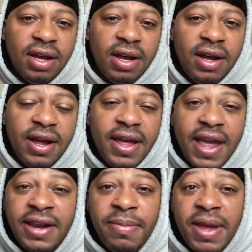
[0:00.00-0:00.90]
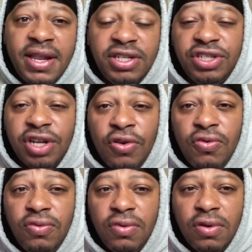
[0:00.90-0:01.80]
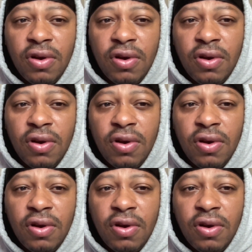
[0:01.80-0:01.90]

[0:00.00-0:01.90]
animated show,